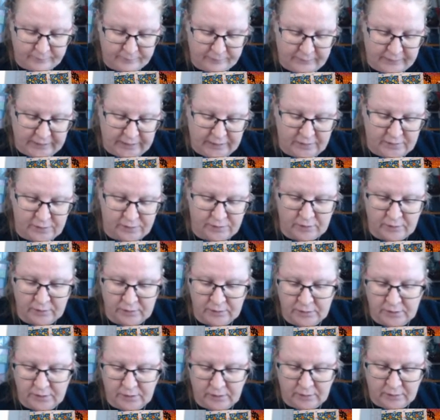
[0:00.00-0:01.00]
I
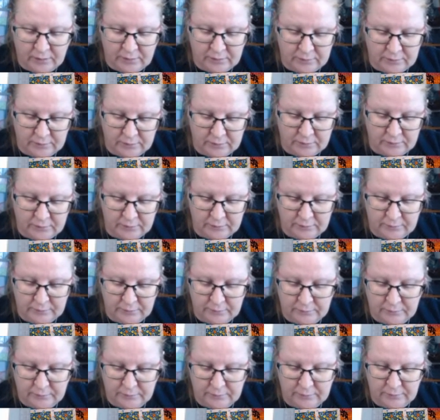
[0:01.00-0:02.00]
struggled on
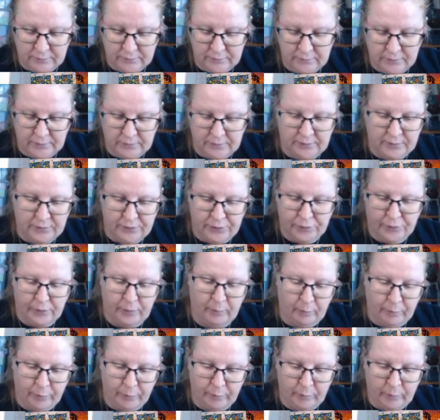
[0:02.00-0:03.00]
the trip
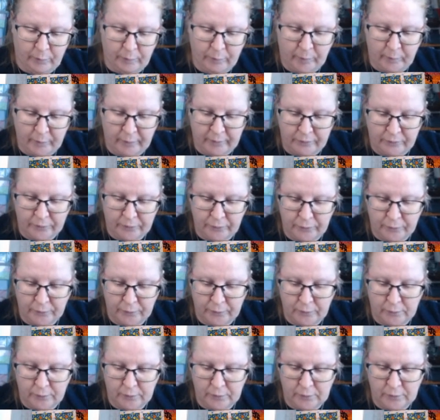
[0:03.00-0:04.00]
when we went for
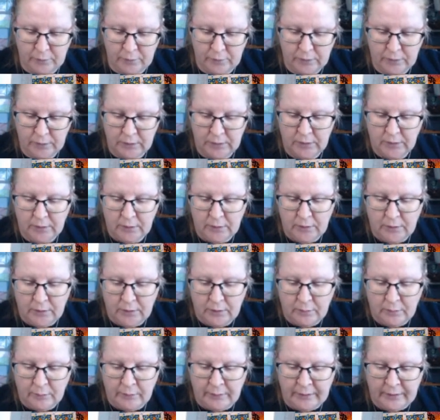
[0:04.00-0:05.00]
food,
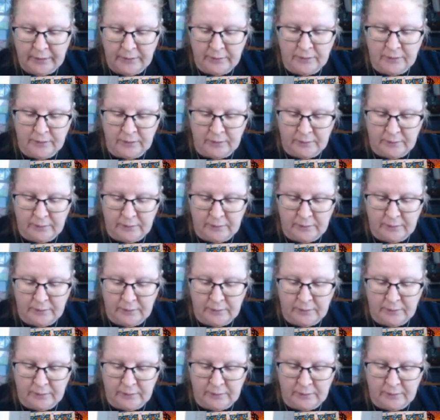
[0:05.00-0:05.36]
when